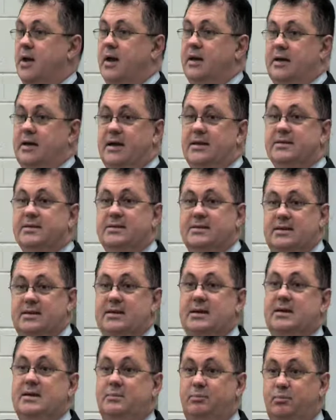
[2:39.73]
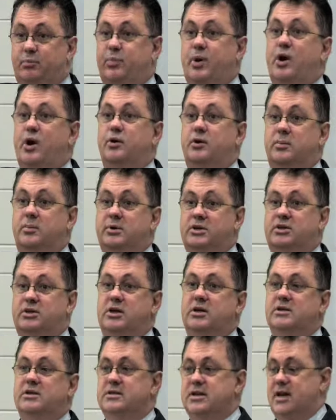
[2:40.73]
against the poker
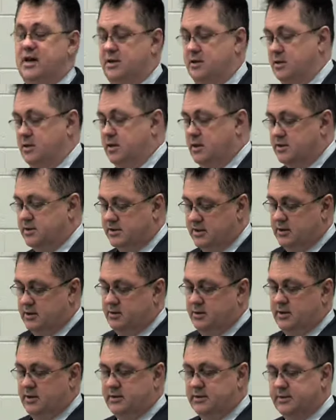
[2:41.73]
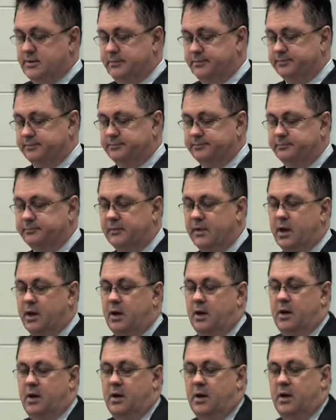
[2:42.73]
machine take in those areas.
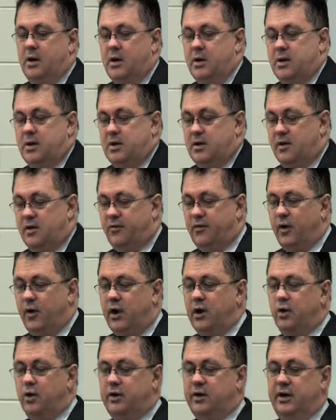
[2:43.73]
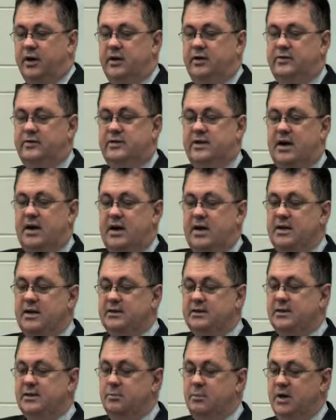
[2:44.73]
If I look at uh,
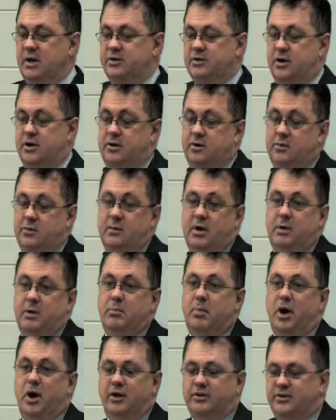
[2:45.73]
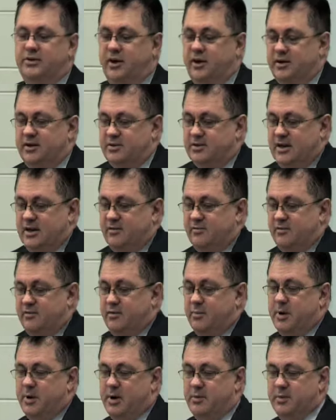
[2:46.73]
Eastern Metro and, and, my side of town
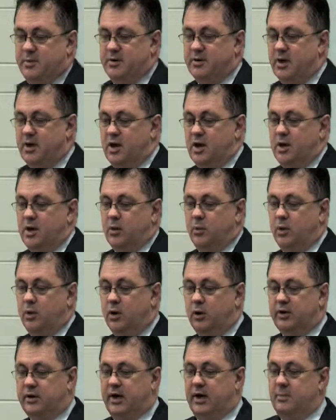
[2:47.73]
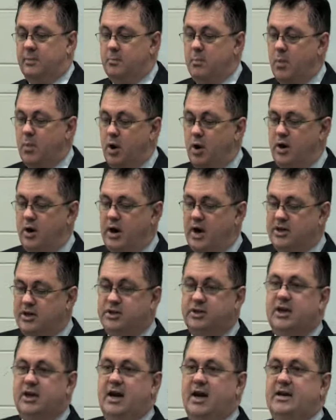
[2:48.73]
for a moment, we look at
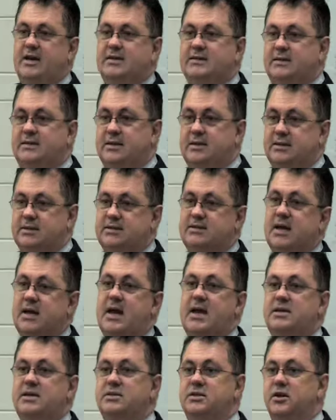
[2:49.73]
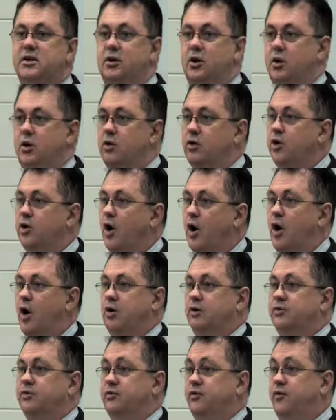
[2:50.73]
Monash, Casey, Dandenong,
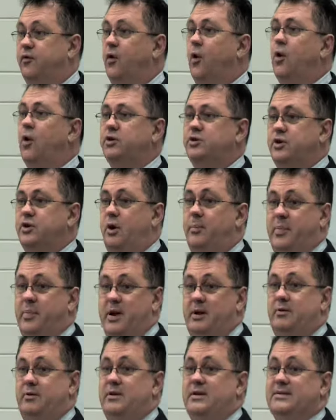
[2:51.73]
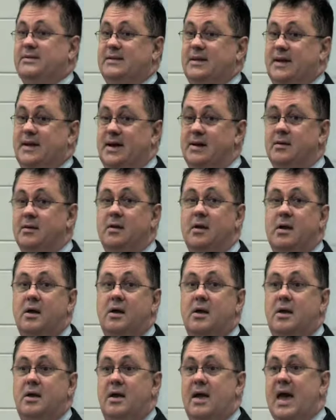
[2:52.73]
Knox, four top areas there.
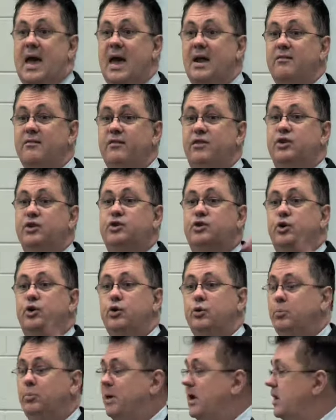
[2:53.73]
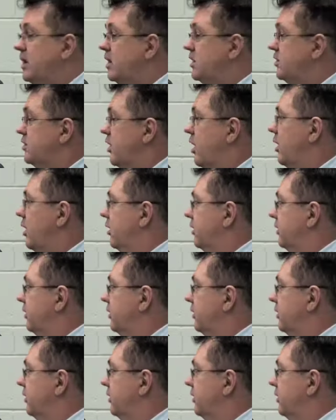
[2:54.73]
Out of the $2 billion,